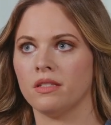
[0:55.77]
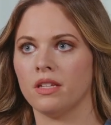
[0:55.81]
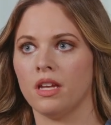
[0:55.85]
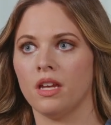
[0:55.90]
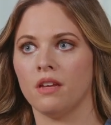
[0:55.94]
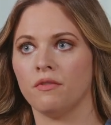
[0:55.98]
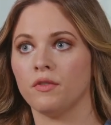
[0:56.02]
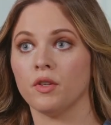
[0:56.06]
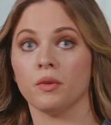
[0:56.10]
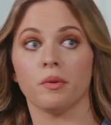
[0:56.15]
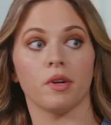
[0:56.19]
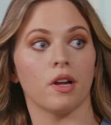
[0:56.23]
if
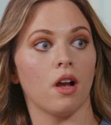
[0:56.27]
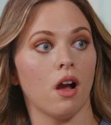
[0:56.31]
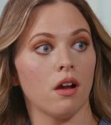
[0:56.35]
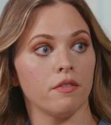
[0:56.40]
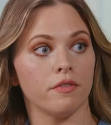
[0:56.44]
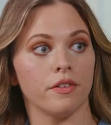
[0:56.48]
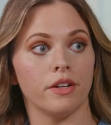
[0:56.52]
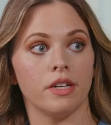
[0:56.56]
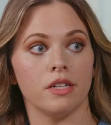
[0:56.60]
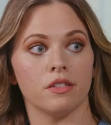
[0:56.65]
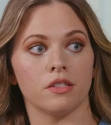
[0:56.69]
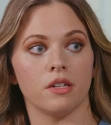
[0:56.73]
your
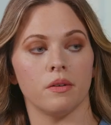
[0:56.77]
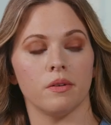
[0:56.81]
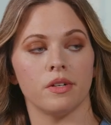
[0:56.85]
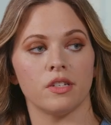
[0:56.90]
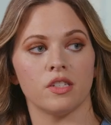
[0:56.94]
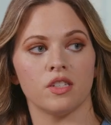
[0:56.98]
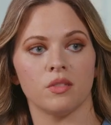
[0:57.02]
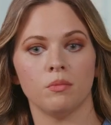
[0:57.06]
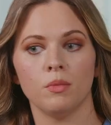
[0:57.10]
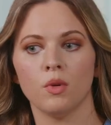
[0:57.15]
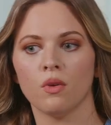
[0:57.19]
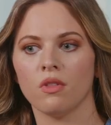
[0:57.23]
recovery is going
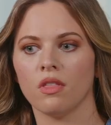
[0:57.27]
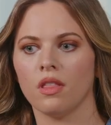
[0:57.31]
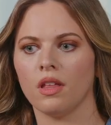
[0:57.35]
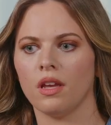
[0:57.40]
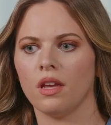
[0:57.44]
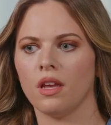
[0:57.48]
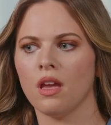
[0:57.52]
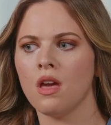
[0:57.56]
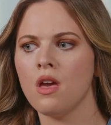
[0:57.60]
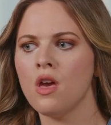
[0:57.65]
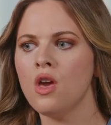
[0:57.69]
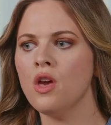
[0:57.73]
smoothly,